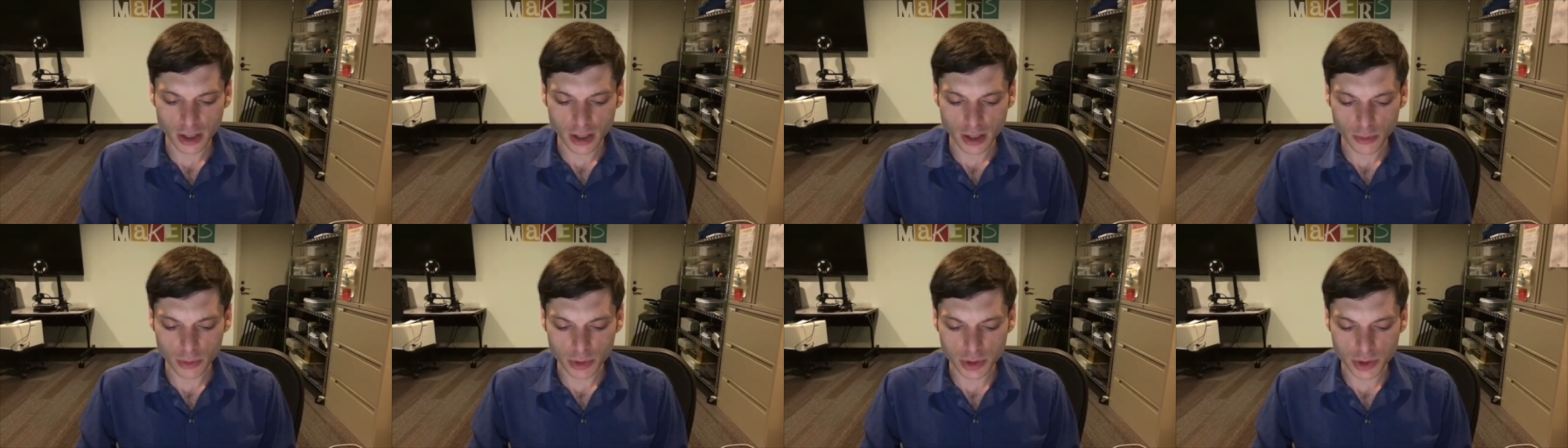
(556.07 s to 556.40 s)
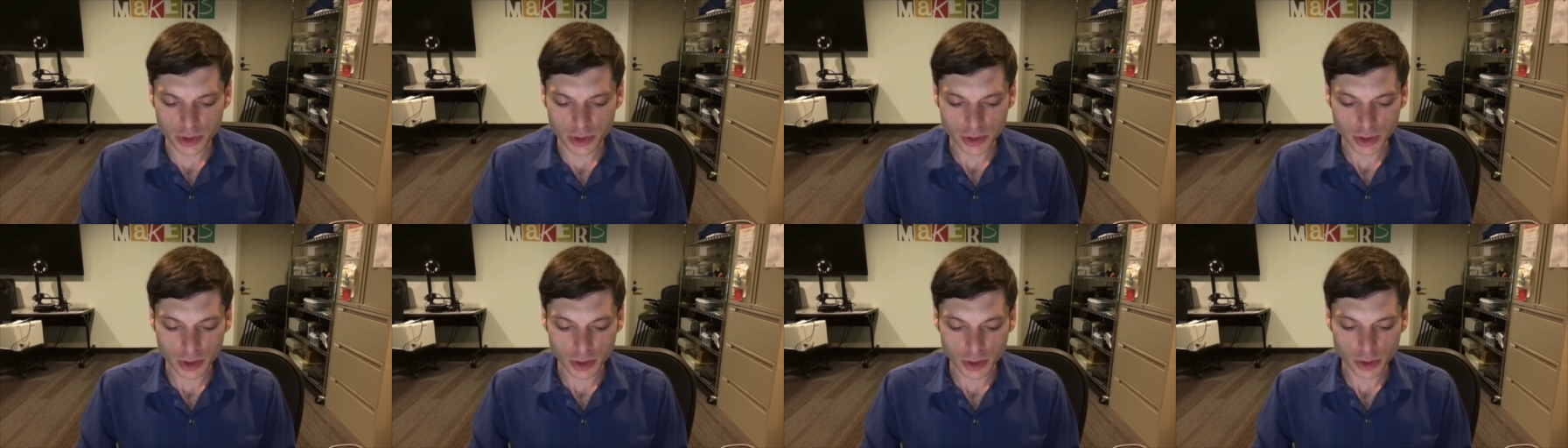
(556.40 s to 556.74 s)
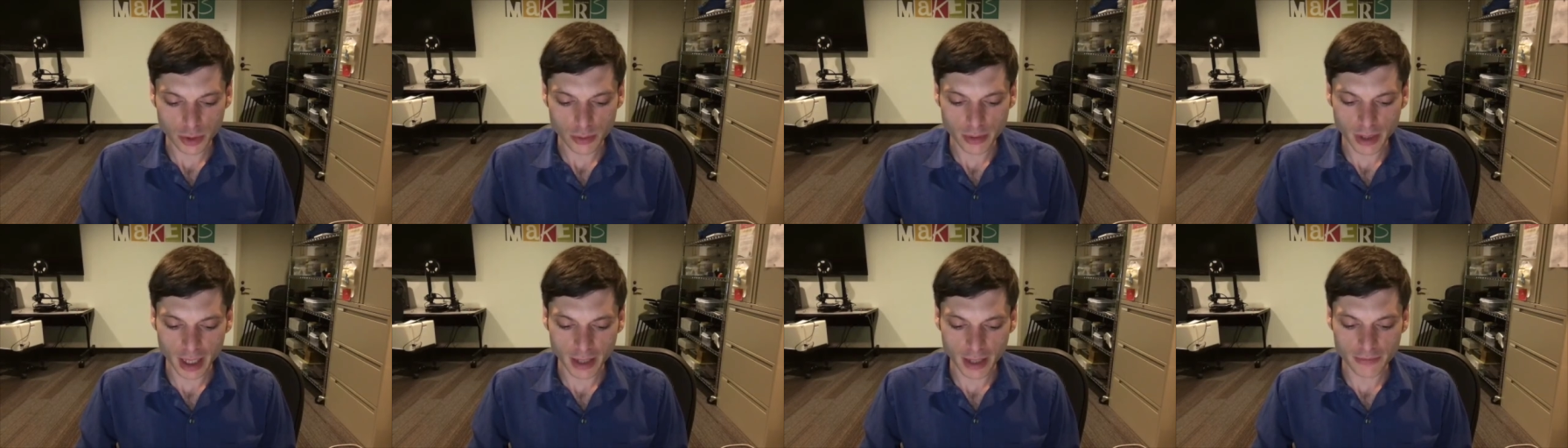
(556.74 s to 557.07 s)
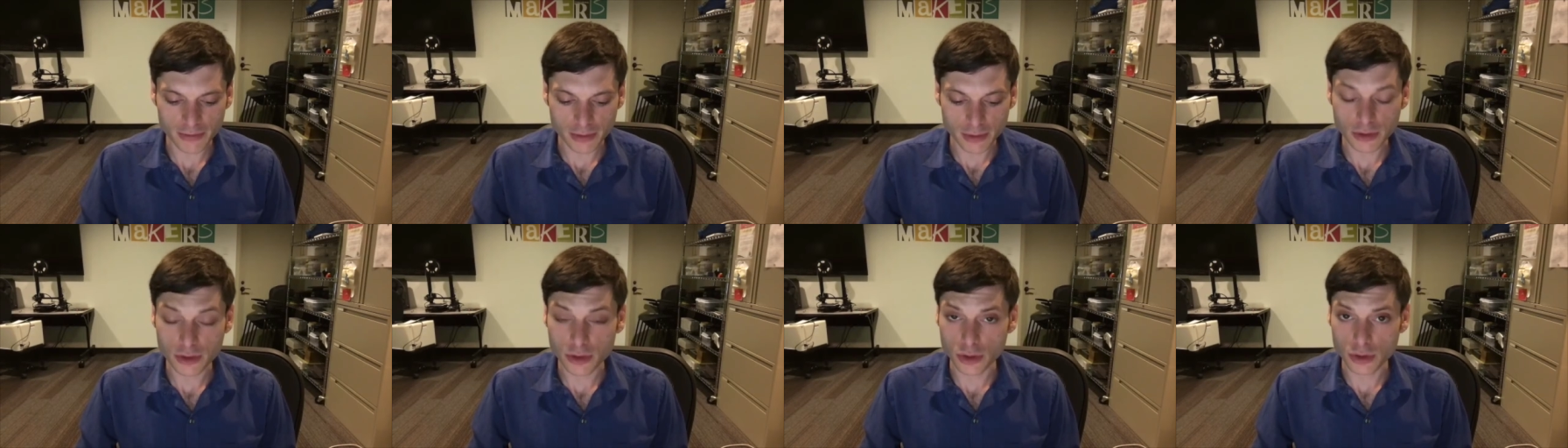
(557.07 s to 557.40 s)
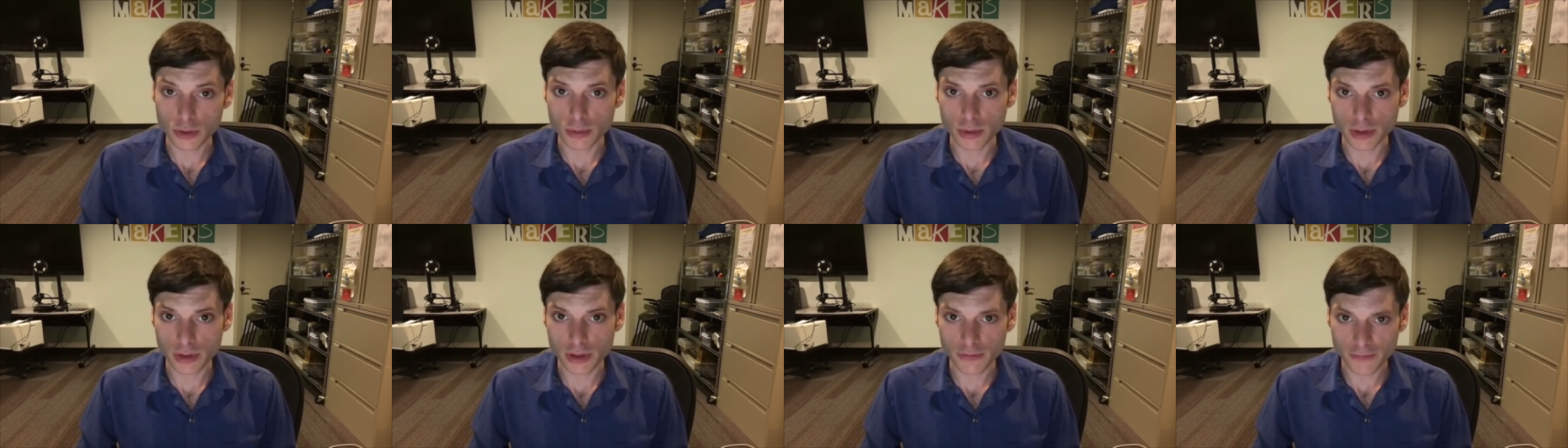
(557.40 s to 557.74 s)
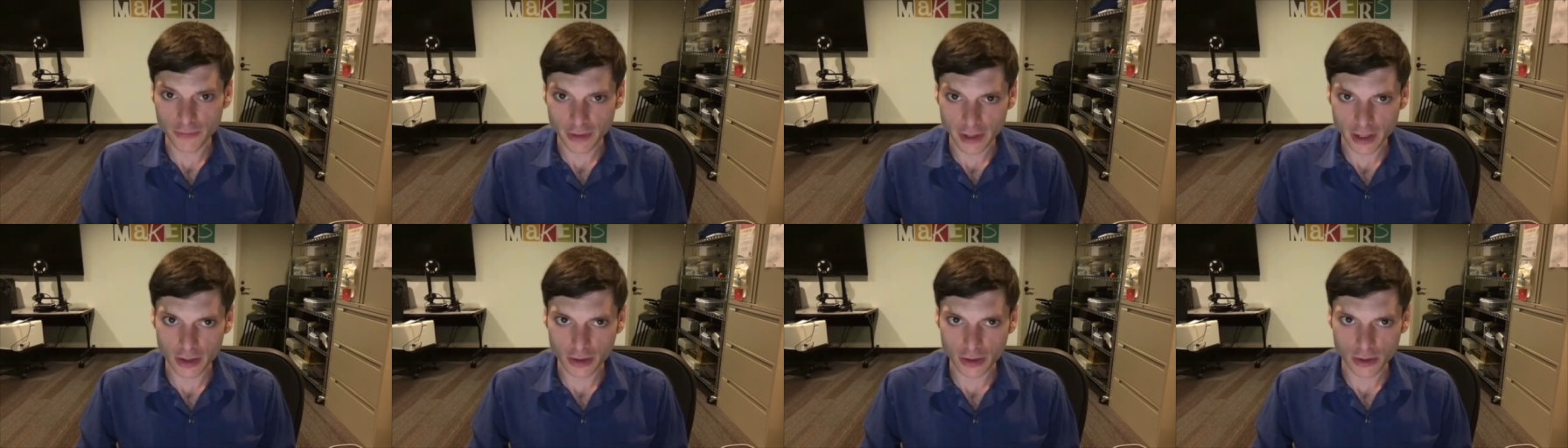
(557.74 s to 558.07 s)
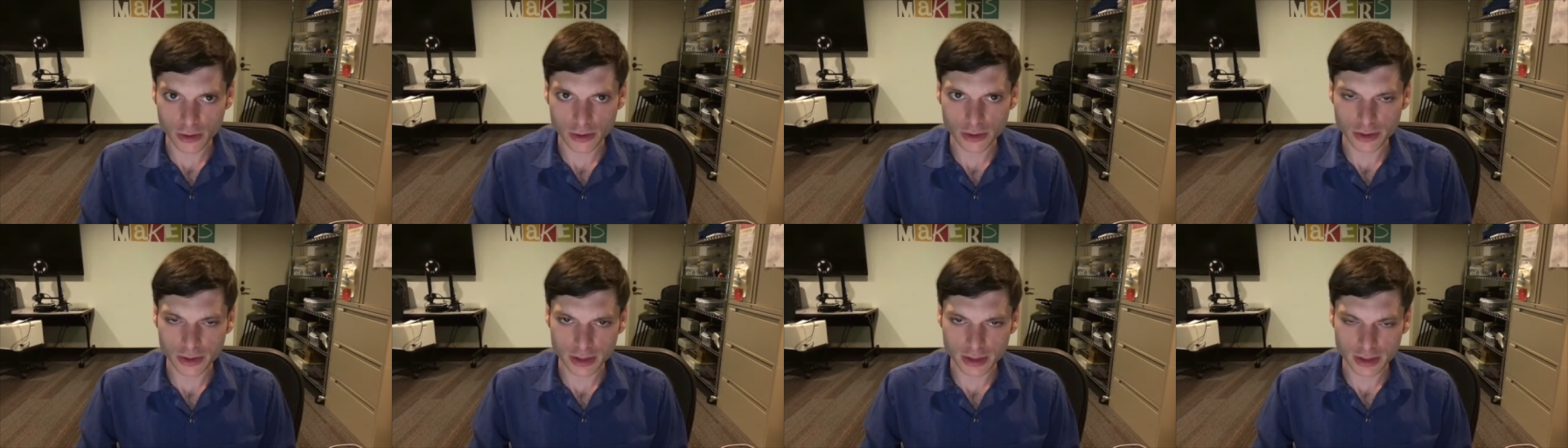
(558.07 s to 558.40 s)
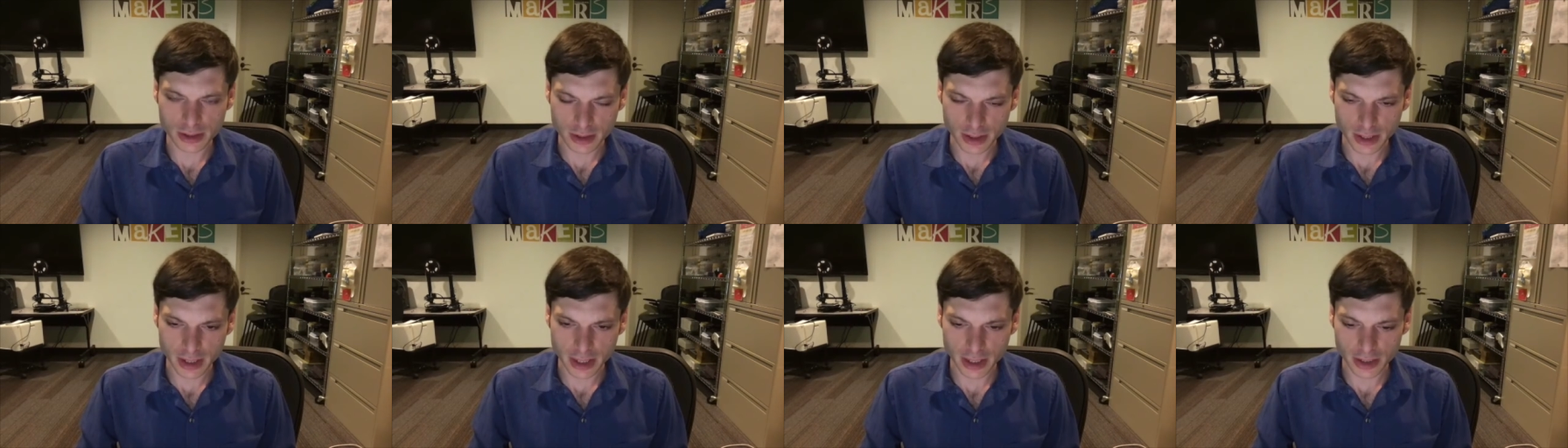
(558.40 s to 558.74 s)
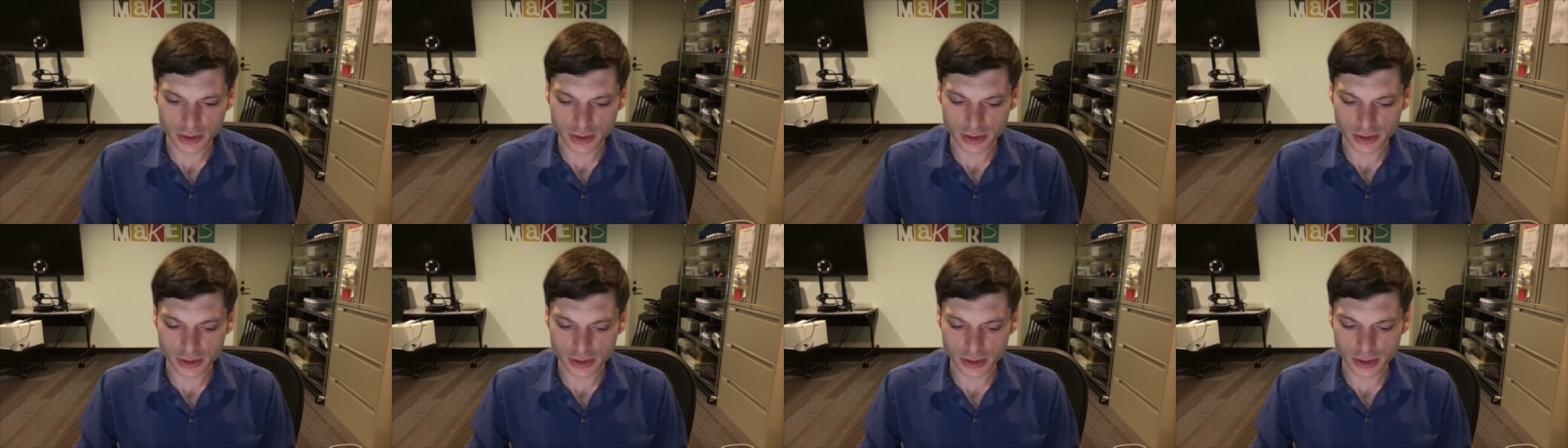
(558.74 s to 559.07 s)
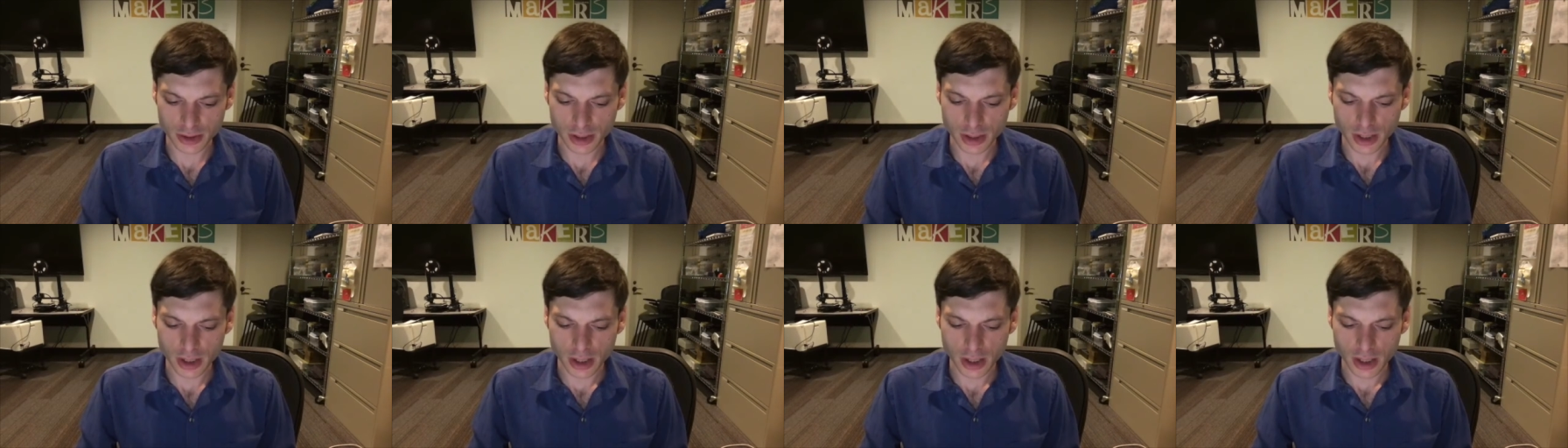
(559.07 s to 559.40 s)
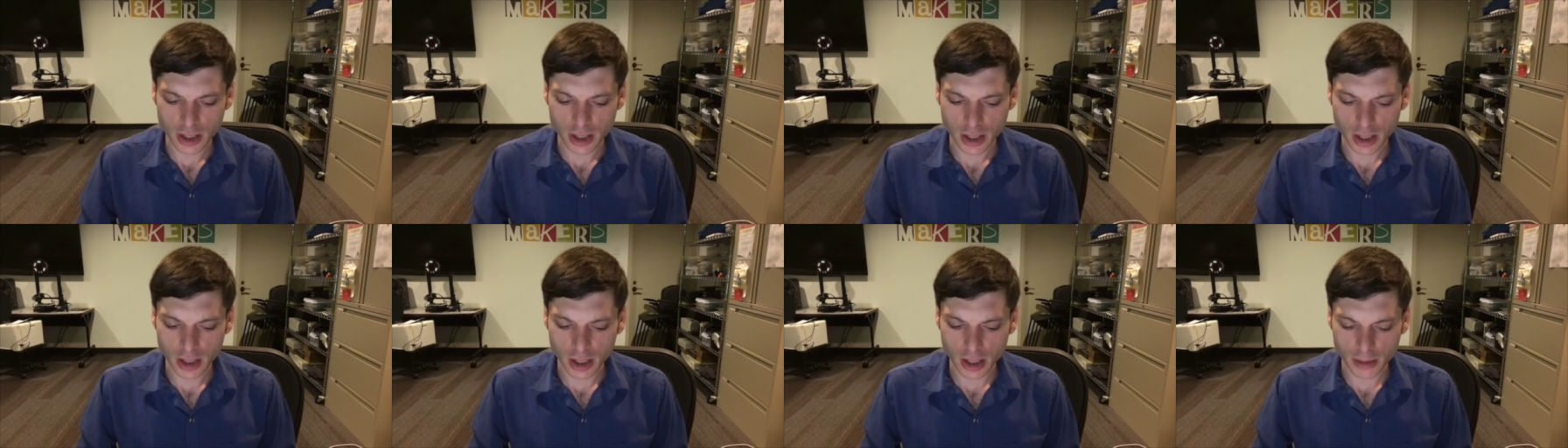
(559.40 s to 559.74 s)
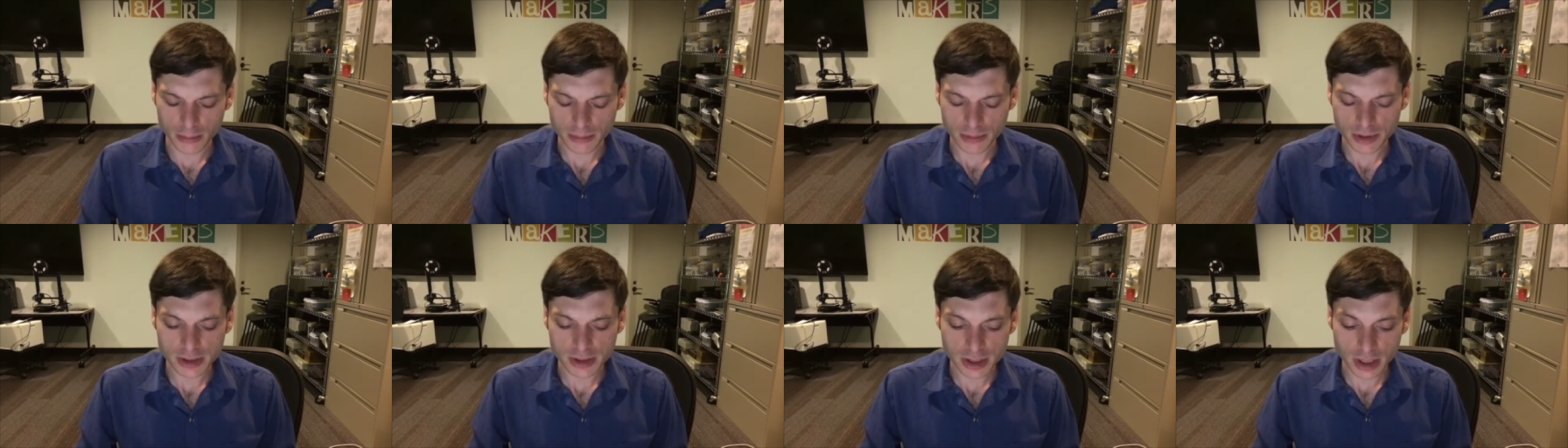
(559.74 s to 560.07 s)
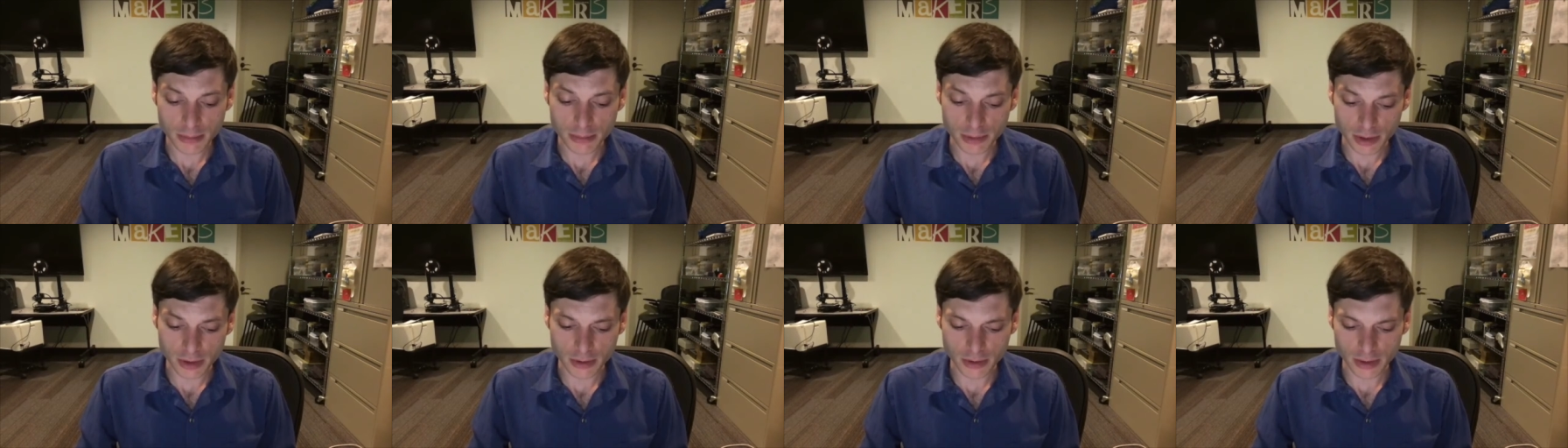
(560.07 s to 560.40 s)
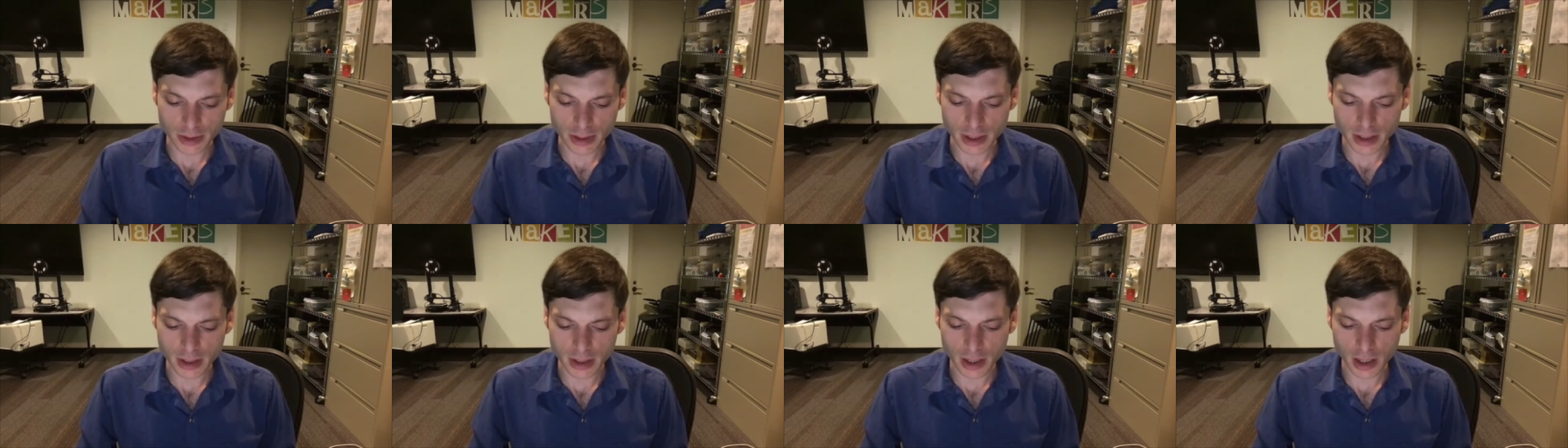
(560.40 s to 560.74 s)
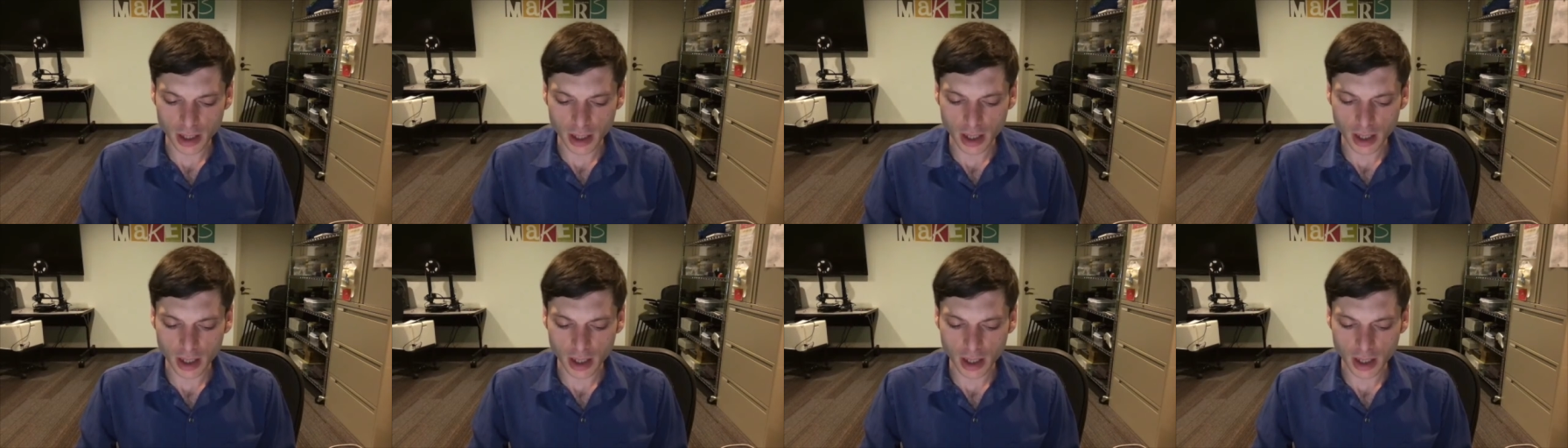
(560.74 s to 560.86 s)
which you'd have to do with a final girl and a slasher to some degree.